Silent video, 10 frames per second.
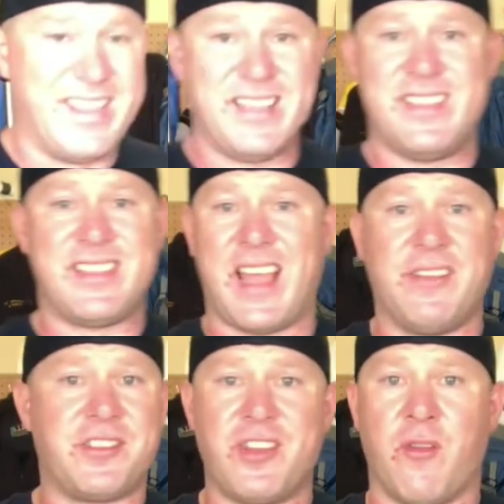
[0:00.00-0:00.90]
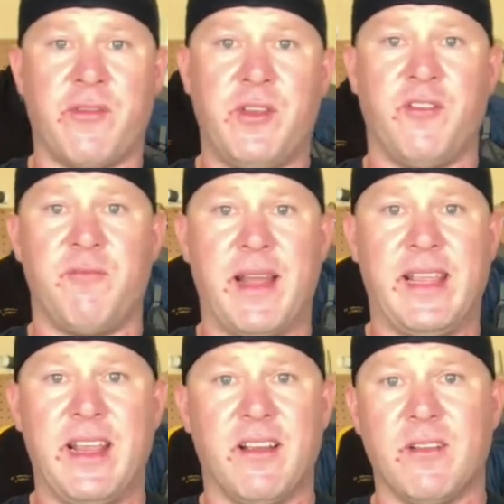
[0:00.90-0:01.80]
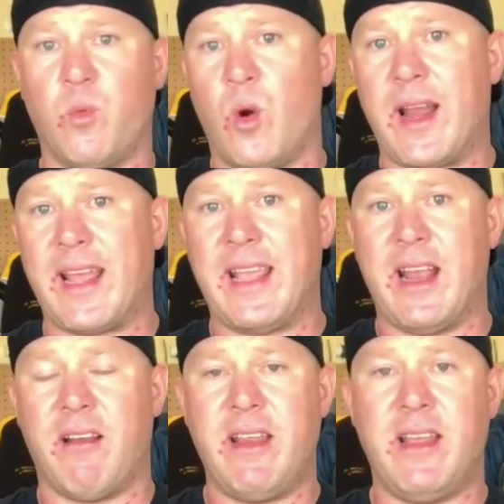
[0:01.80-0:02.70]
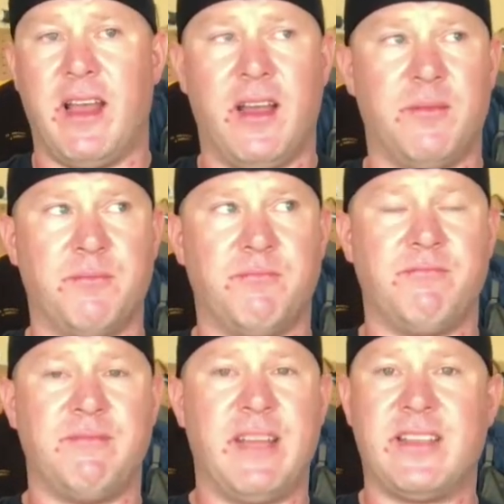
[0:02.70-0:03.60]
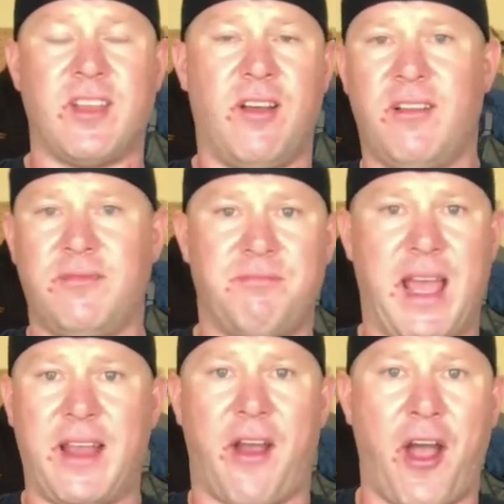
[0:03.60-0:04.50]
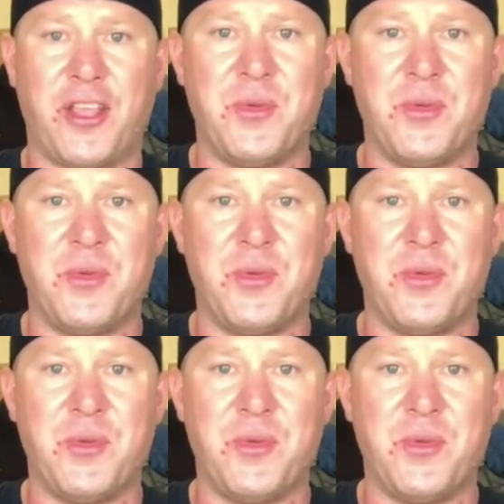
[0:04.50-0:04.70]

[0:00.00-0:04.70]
This is kind of just an overview of my gear, what I carry. It's all ad hoc.